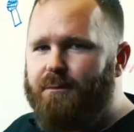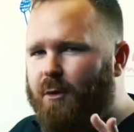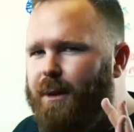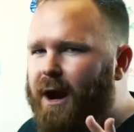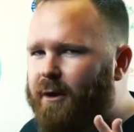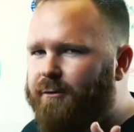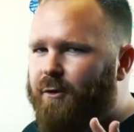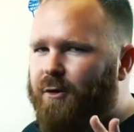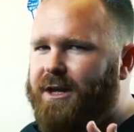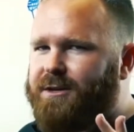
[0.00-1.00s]
bit more
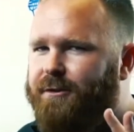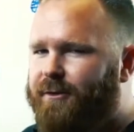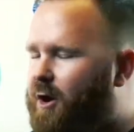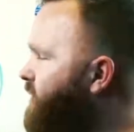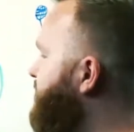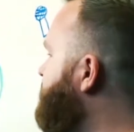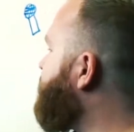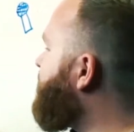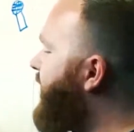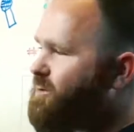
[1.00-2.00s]
powerful than your phone is
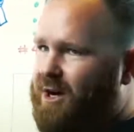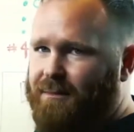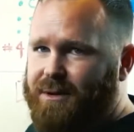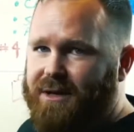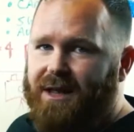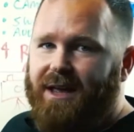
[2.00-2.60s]
your laptop.